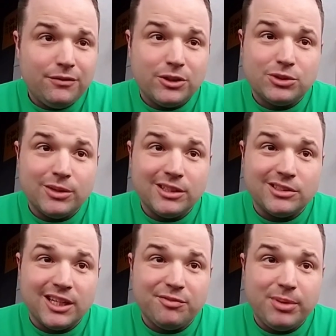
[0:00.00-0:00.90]
First round
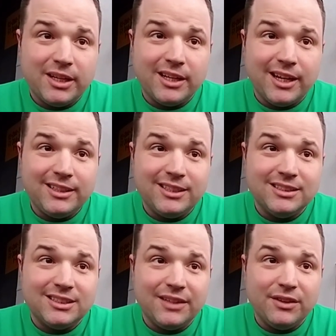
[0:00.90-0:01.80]
draft pick in
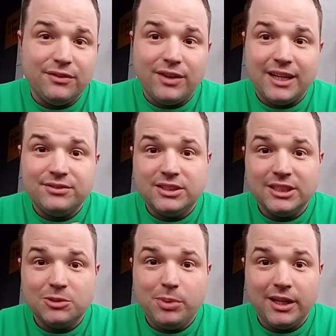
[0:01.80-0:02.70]
1975,
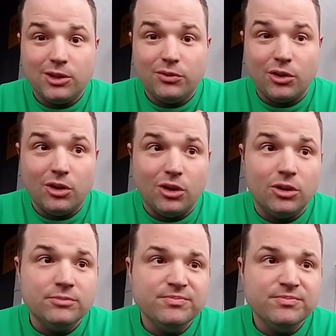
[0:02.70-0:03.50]
sixth pick overall.